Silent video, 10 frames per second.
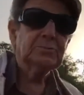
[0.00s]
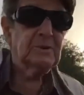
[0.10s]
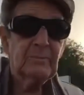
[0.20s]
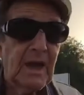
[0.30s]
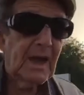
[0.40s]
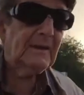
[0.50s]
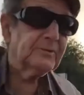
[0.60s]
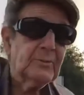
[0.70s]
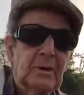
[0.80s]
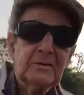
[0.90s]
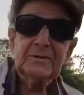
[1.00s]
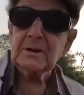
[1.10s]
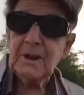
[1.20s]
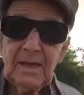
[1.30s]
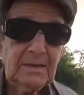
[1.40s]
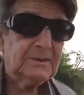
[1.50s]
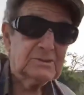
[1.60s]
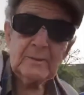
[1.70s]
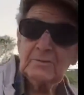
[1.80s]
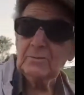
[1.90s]
troops from every one of their
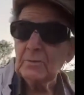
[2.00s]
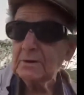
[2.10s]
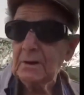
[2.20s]
colonies around the